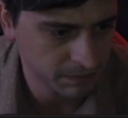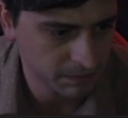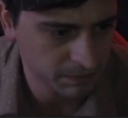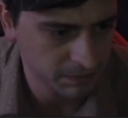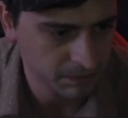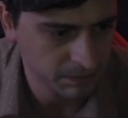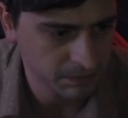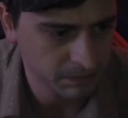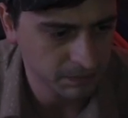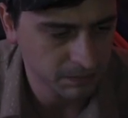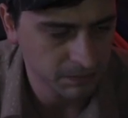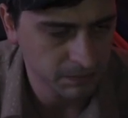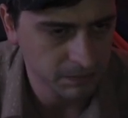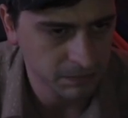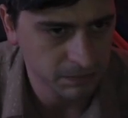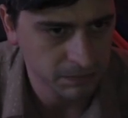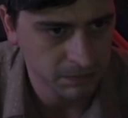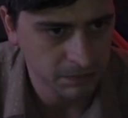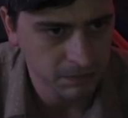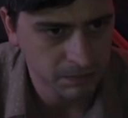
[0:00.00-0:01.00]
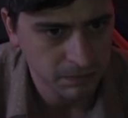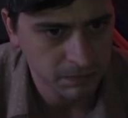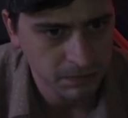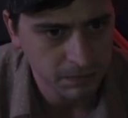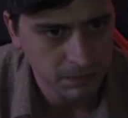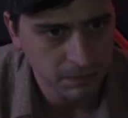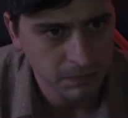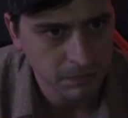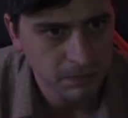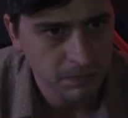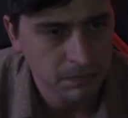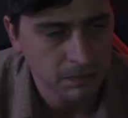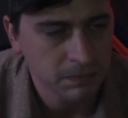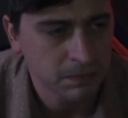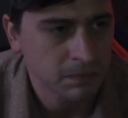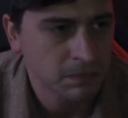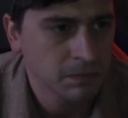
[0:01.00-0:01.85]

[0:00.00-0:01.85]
Nobody speaks.